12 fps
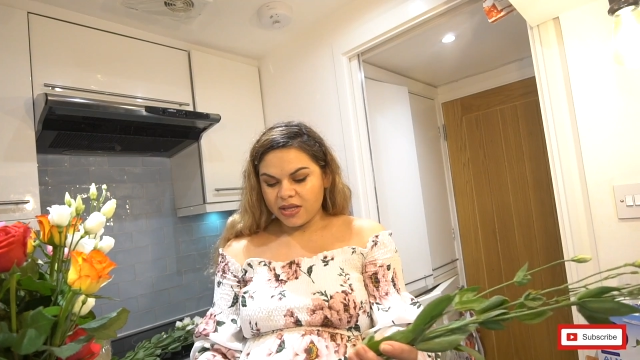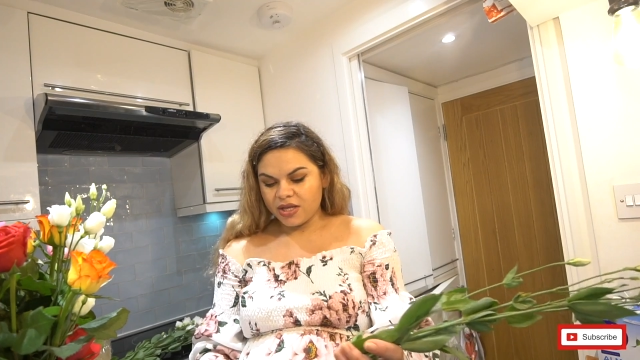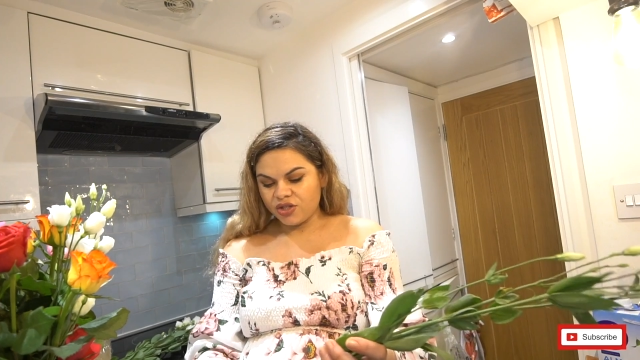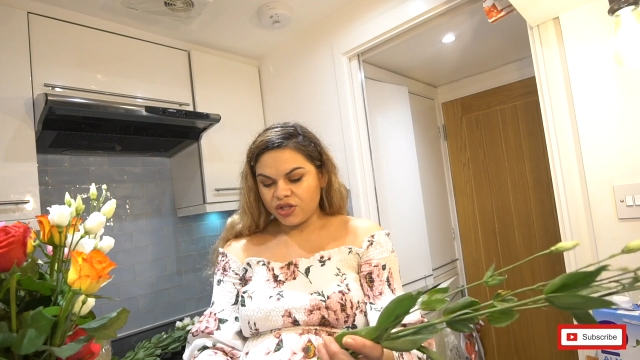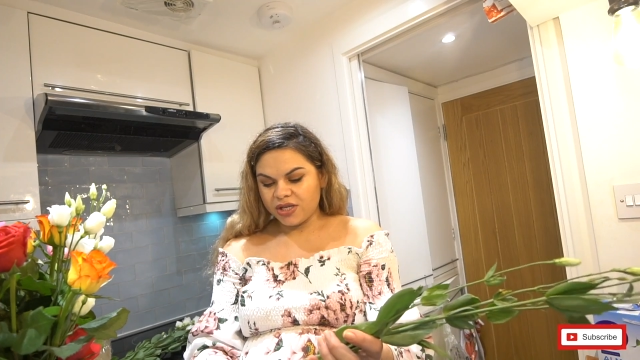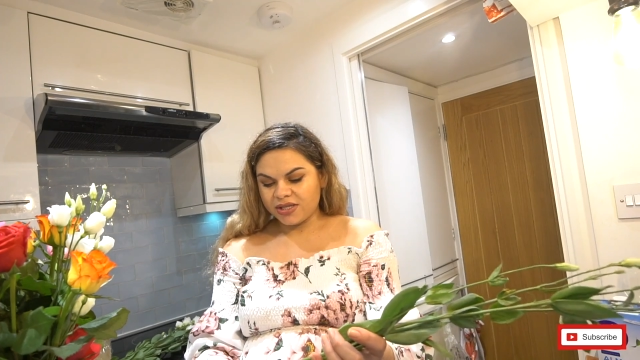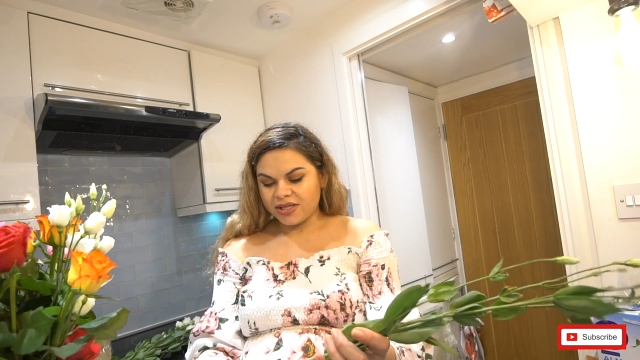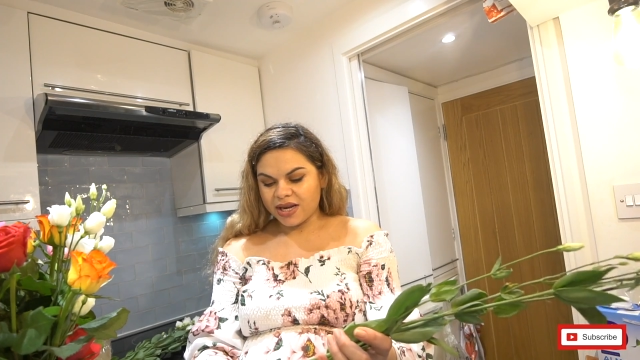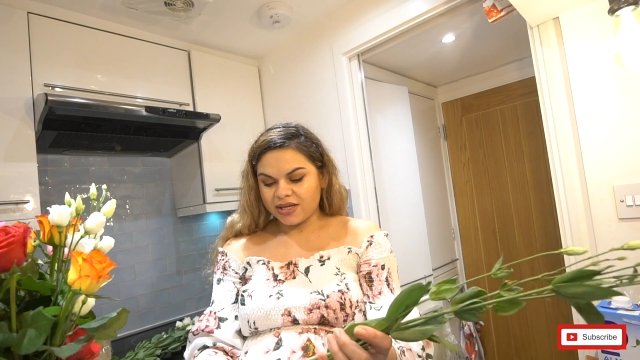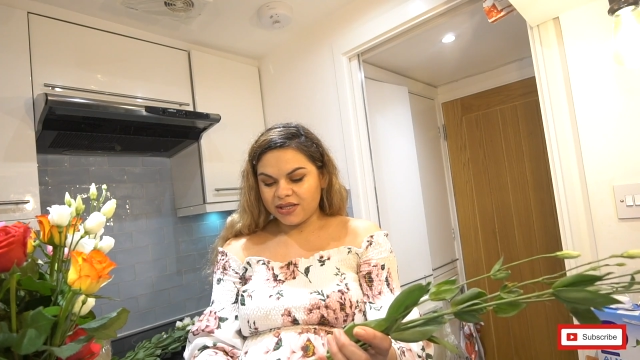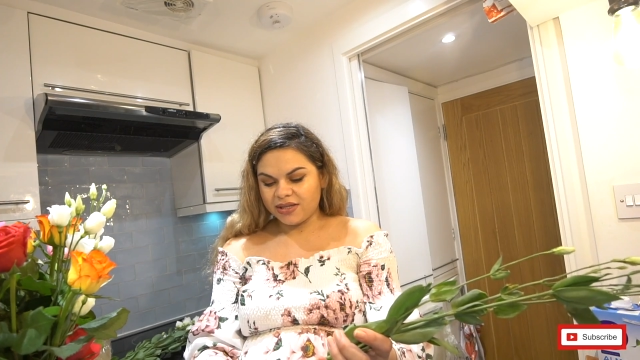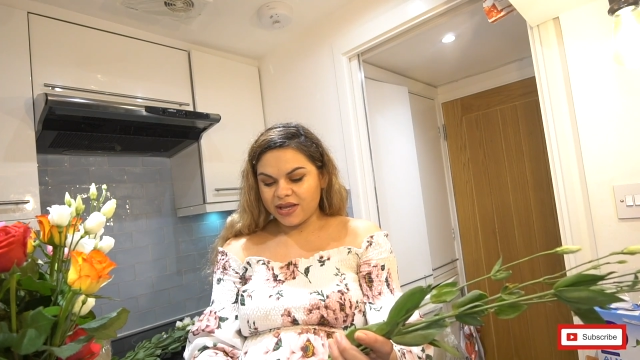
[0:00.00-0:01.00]
and then she
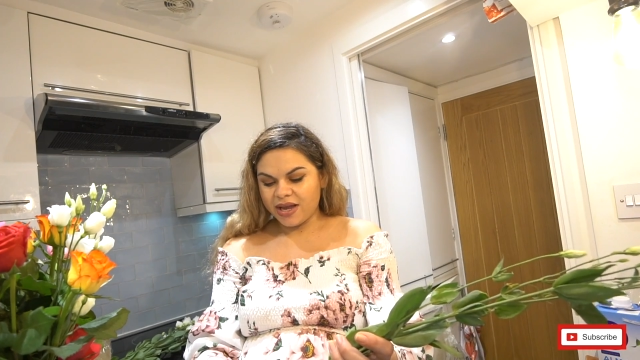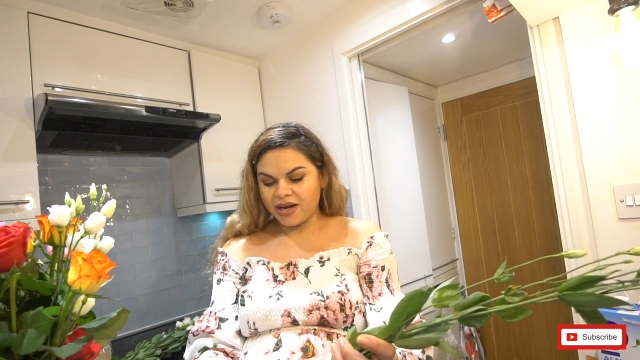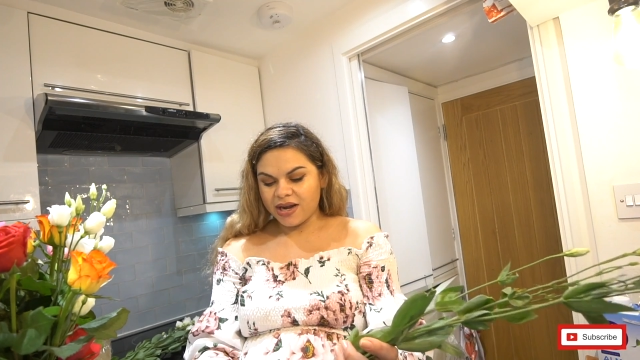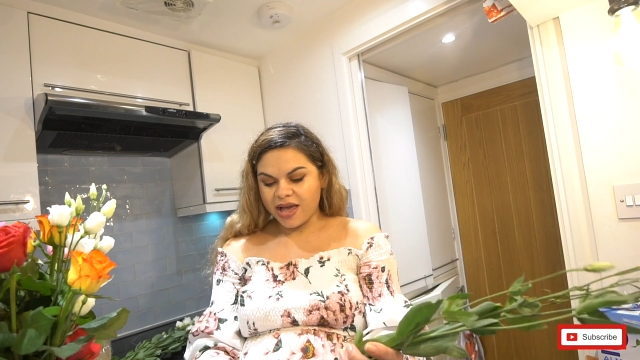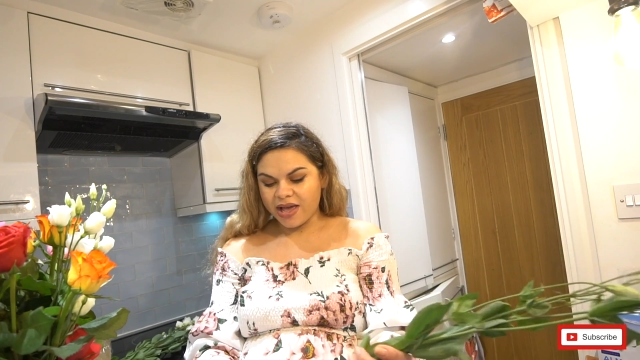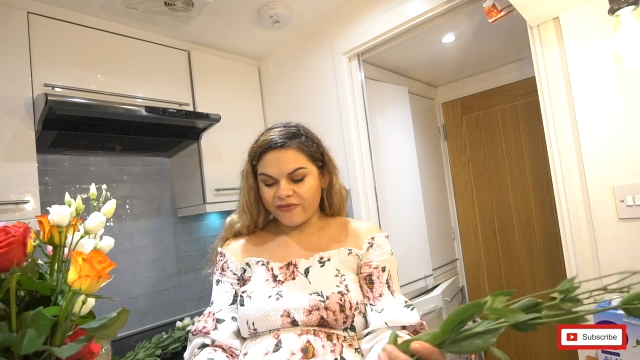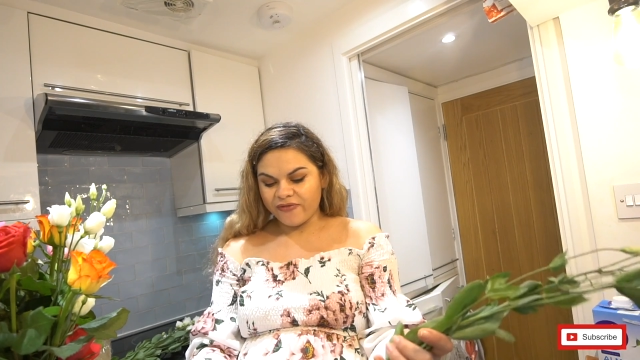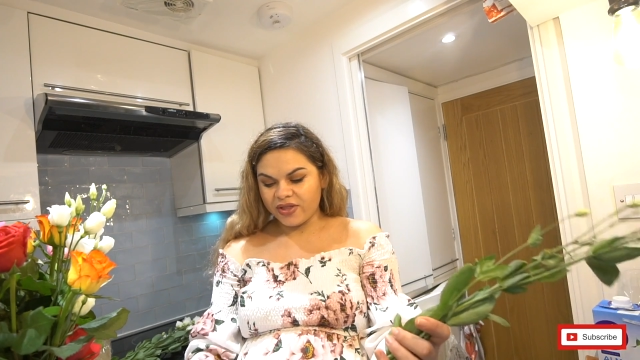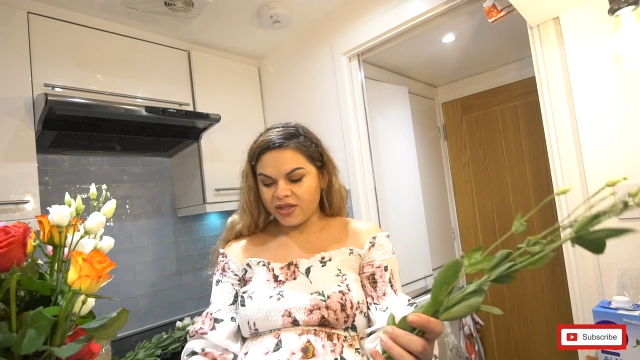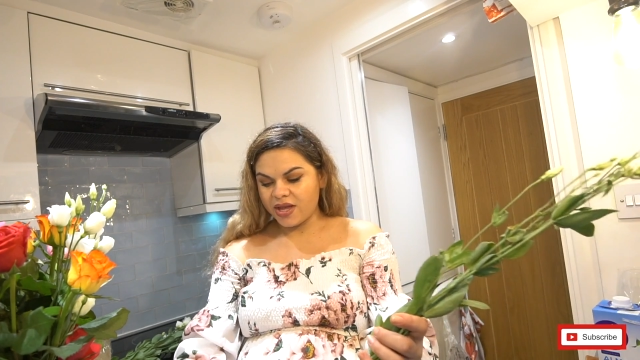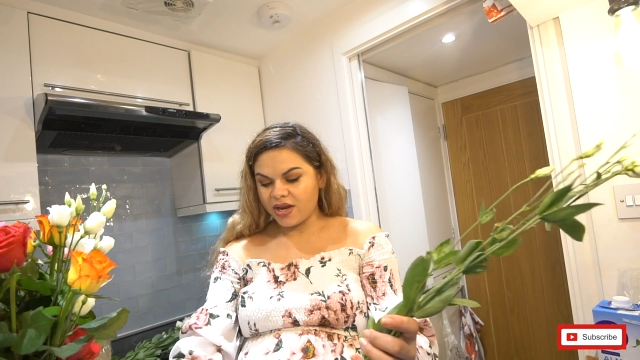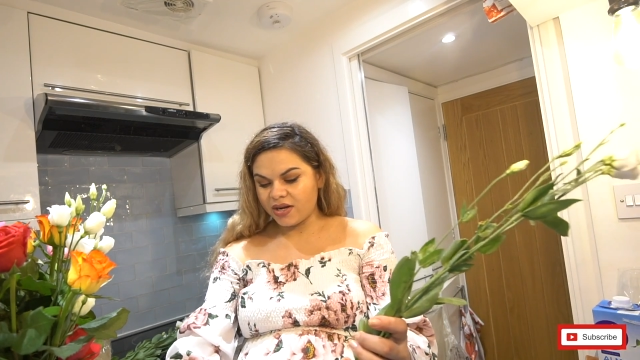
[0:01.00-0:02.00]
started her life
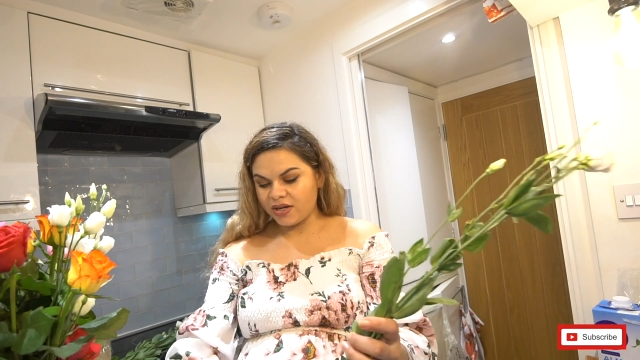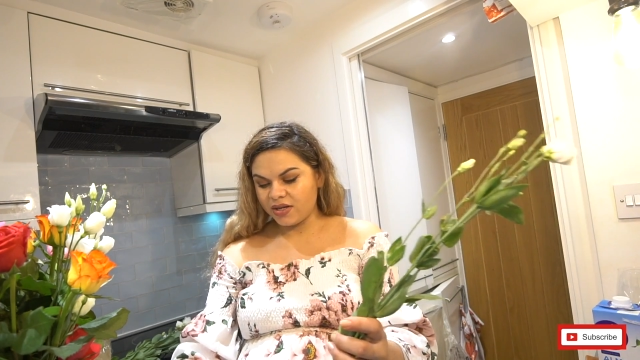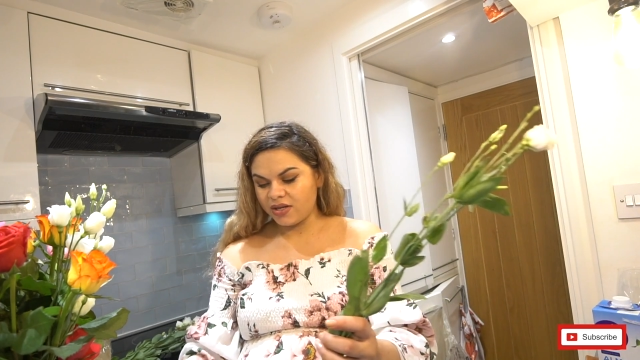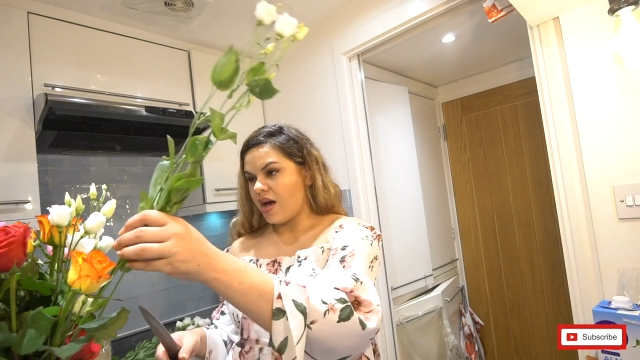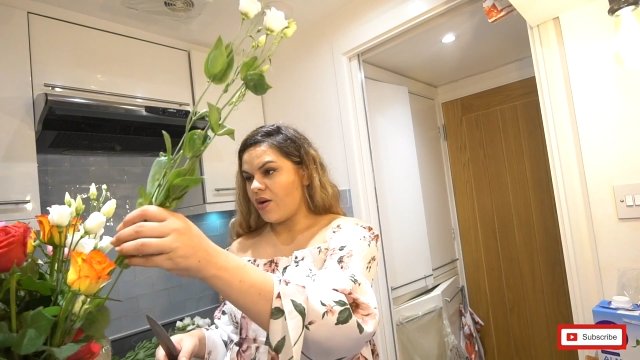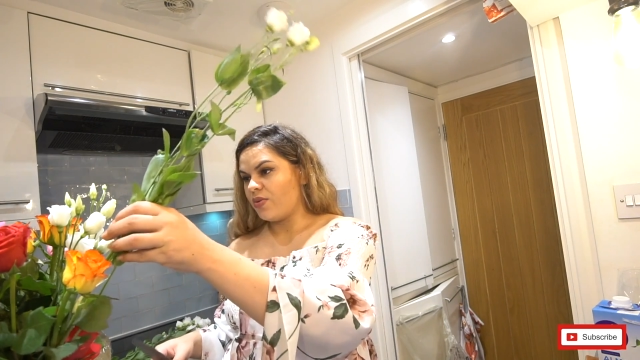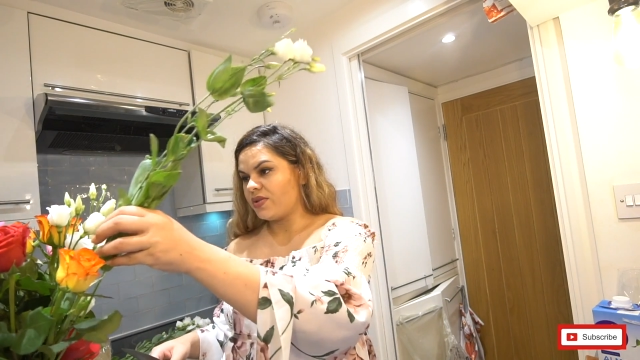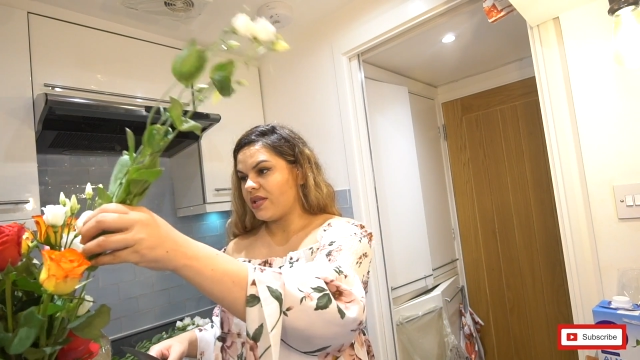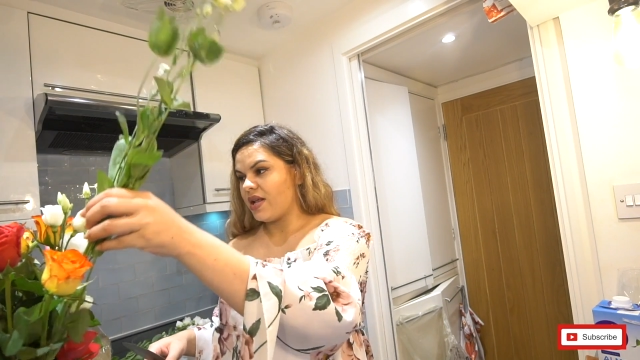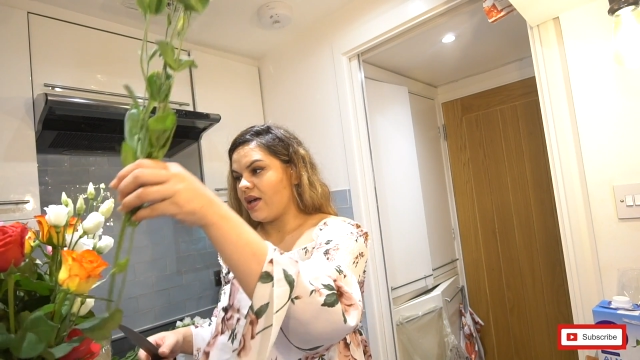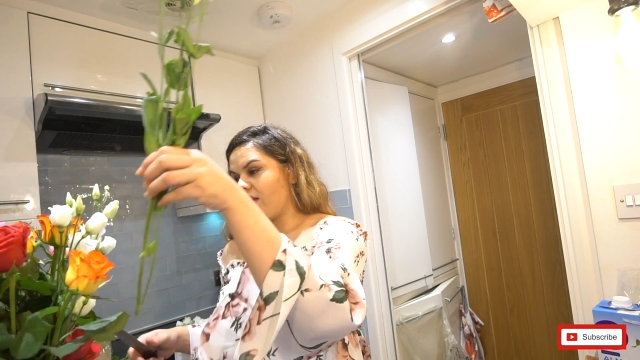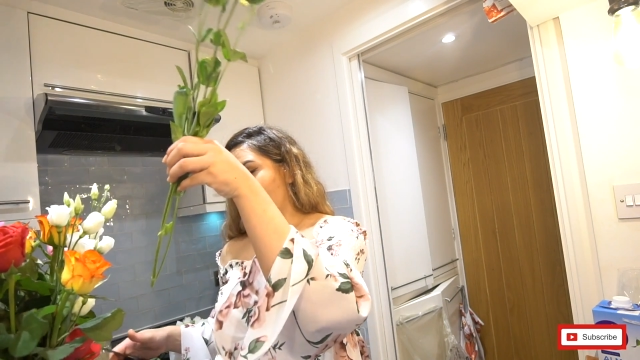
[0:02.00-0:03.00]
in there. I was
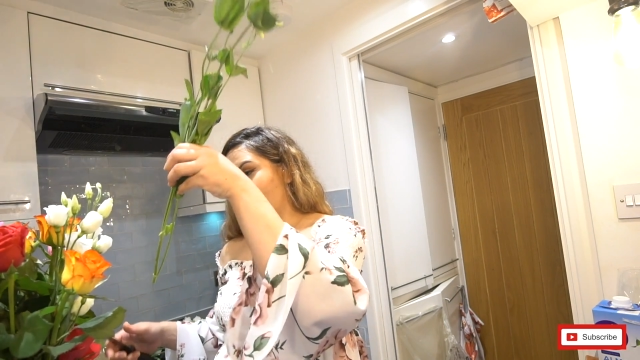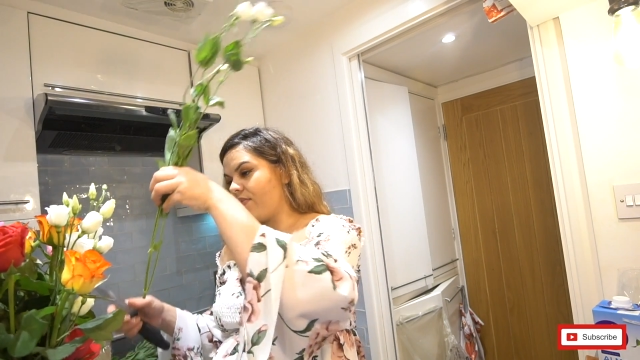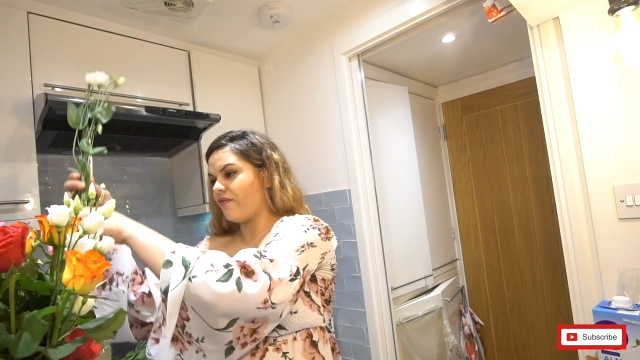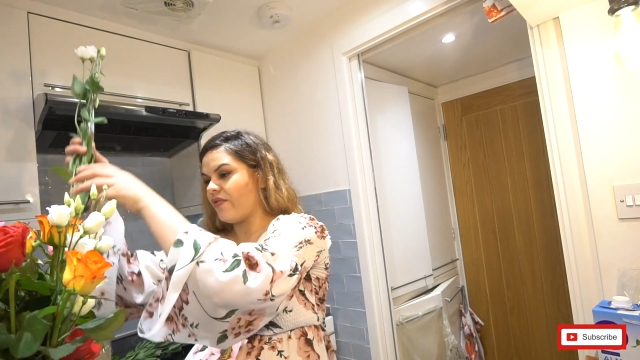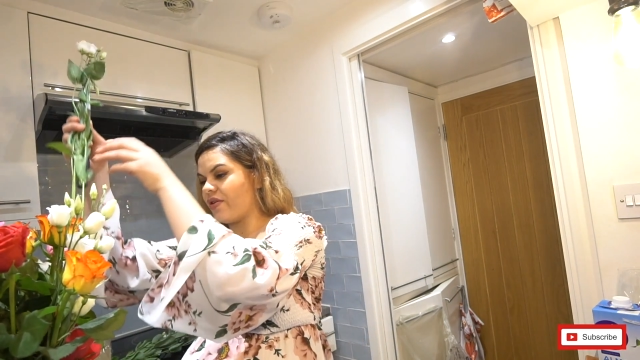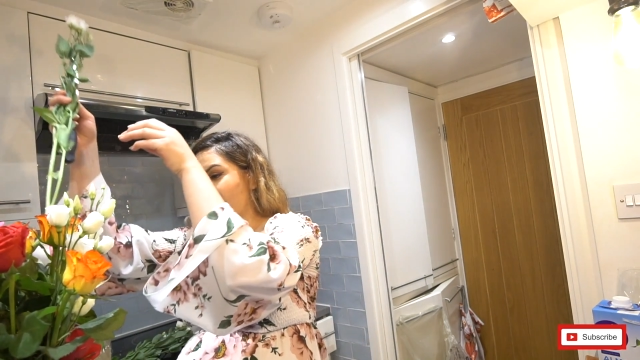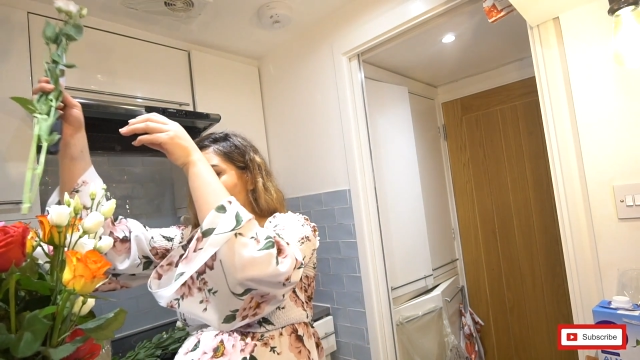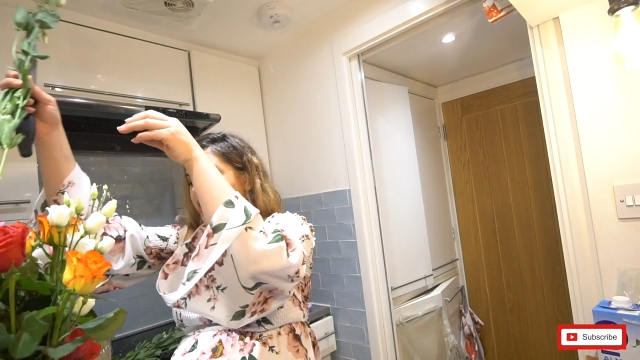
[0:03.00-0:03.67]
like very